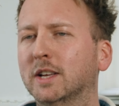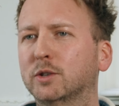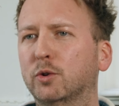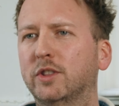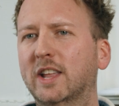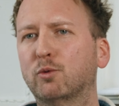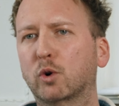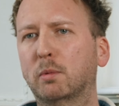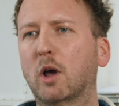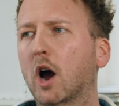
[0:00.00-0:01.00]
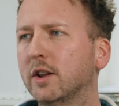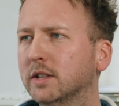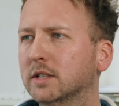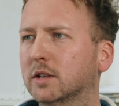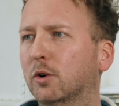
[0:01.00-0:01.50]
So the network behind
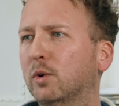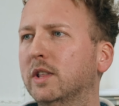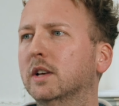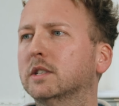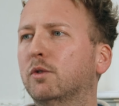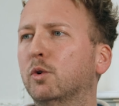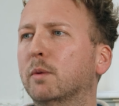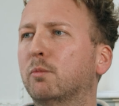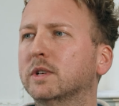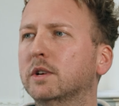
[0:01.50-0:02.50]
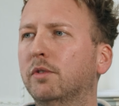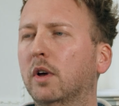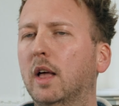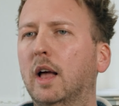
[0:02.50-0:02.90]
it already is very impressive.